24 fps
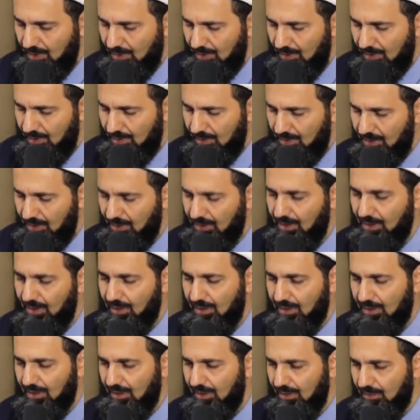
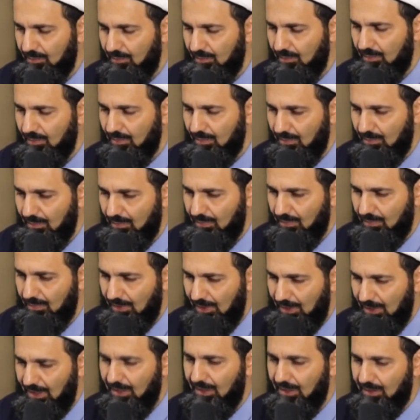thinking
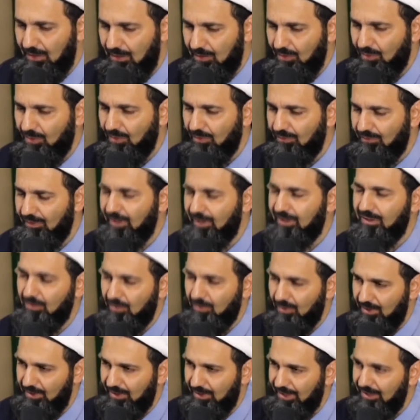ill of
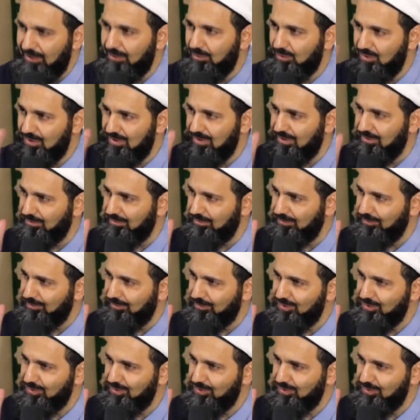anyone, any Muslim.